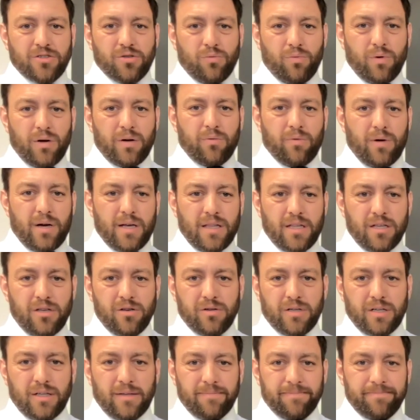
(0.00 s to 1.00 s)
are one way that
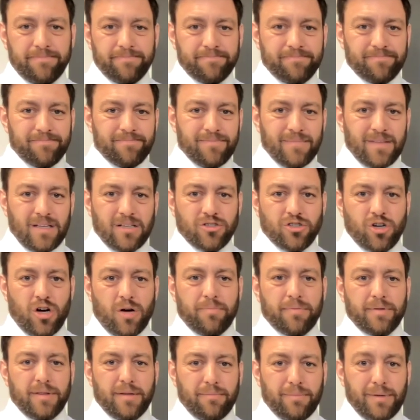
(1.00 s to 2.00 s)
you can
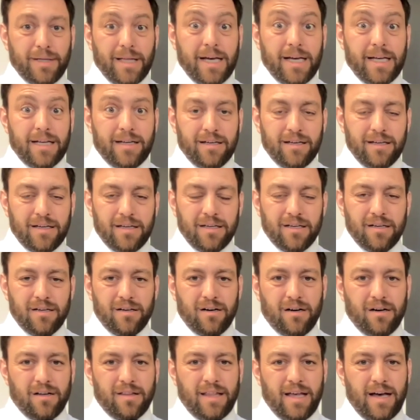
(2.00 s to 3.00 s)
sharpen the blade
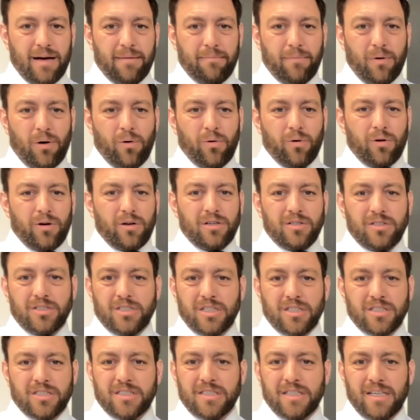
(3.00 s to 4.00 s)
on that mower and
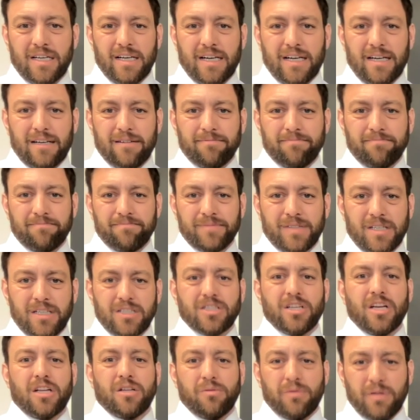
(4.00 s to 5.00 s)
just
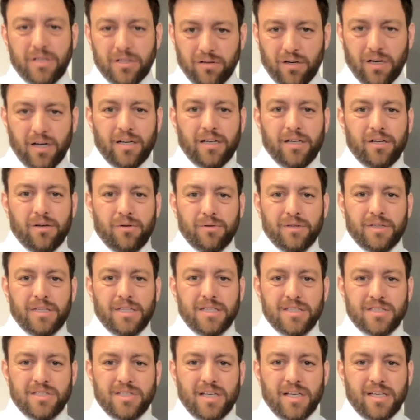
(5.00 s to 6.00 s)
continually try to deal with
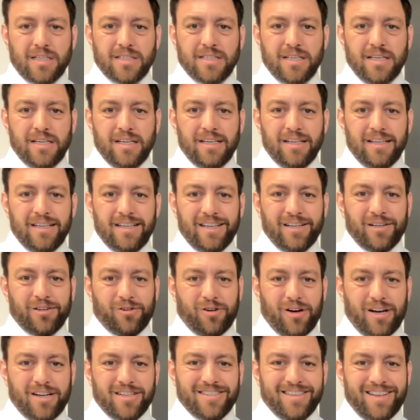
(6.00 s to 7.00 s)
these things in a
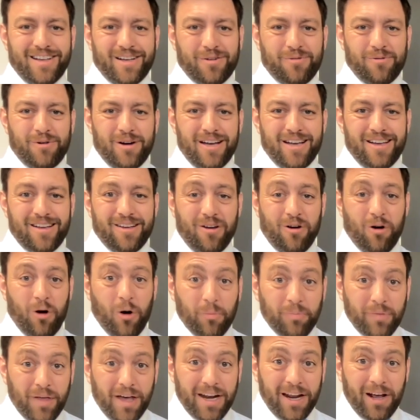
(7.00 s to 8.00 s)
Christ-like way.
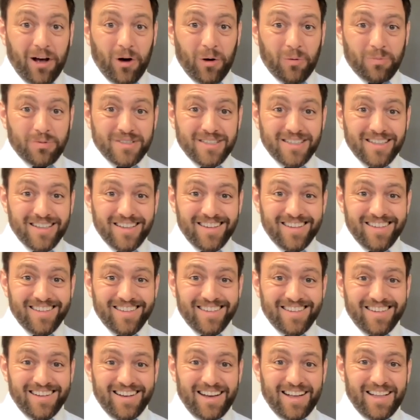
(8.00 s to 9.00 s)
Hope that helps.
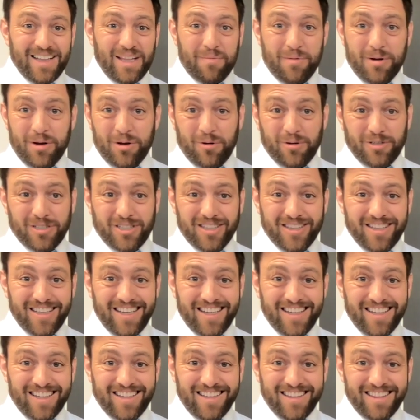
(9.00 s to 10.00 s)
Let me know what you
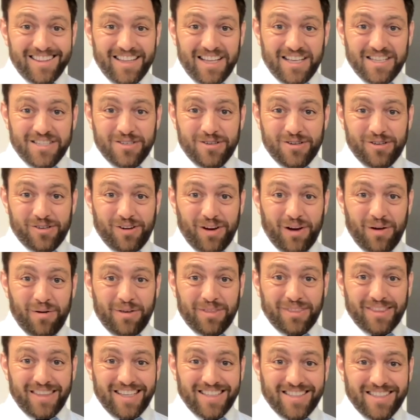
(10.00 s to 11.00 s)
think. Things you agree
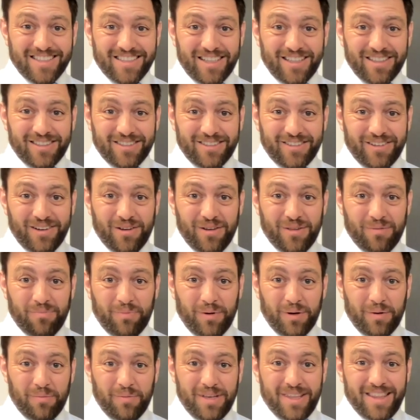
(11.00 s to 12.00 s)
with, things you disagree with.
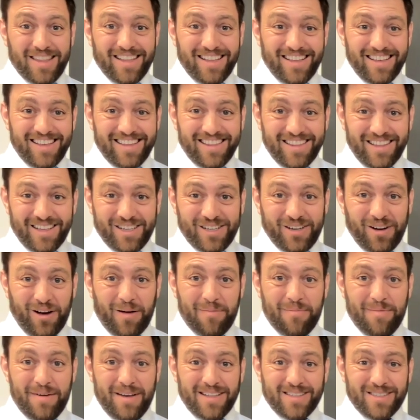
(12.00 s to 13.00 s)
Put them in the
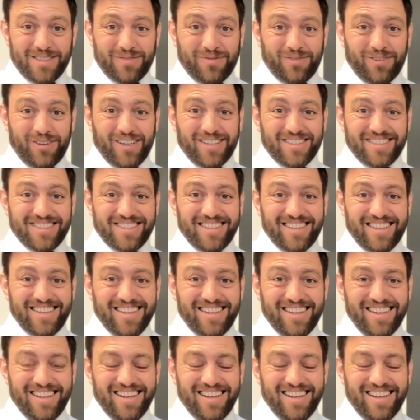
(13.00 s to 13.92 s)
comments for us to